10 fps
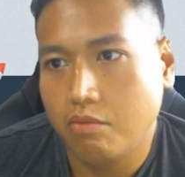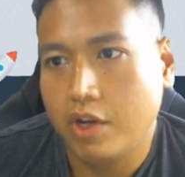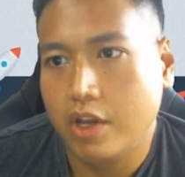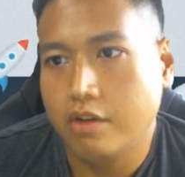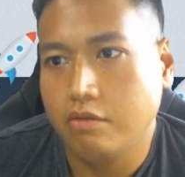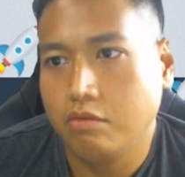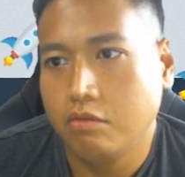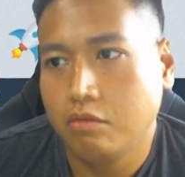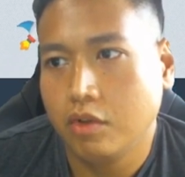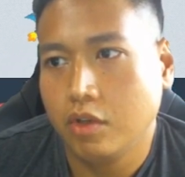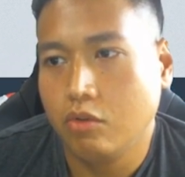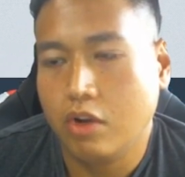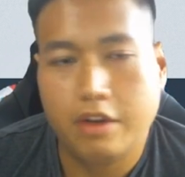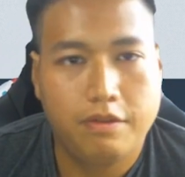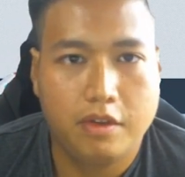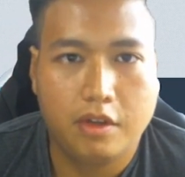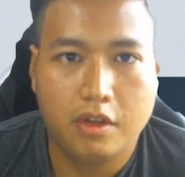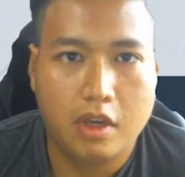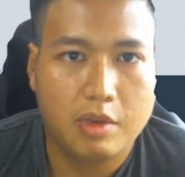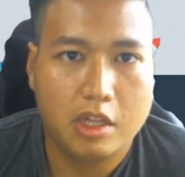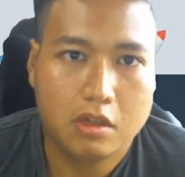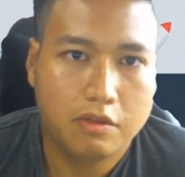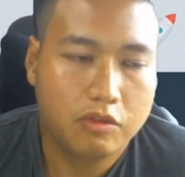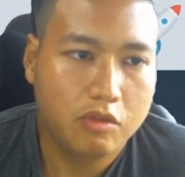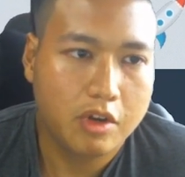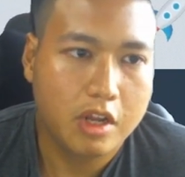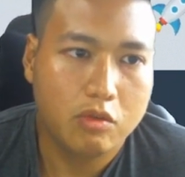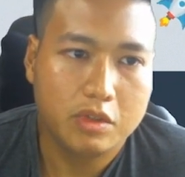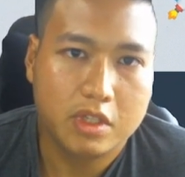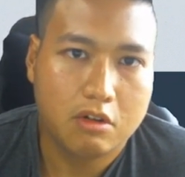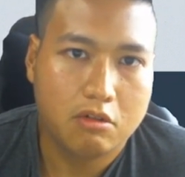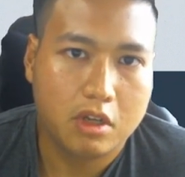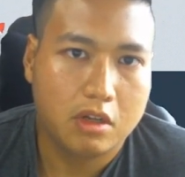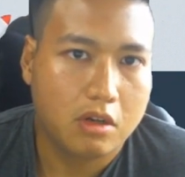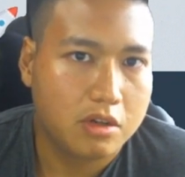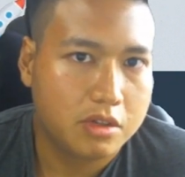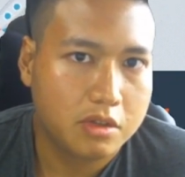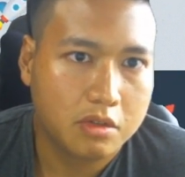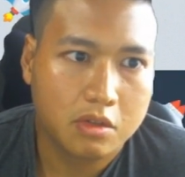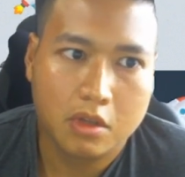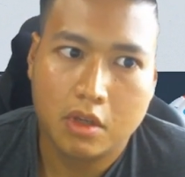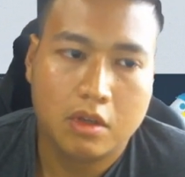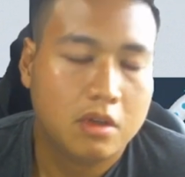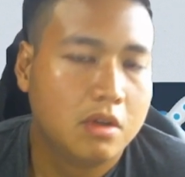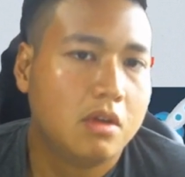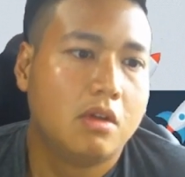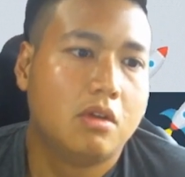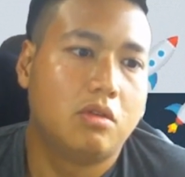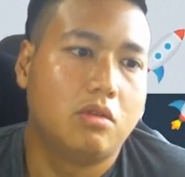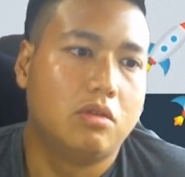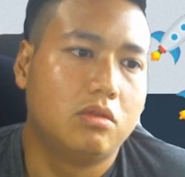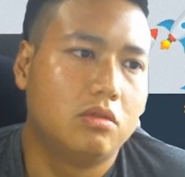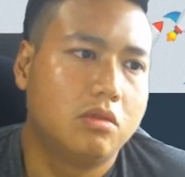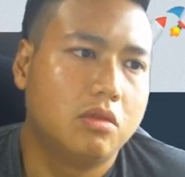then you let fear get the better of you and then you sell at a loss. So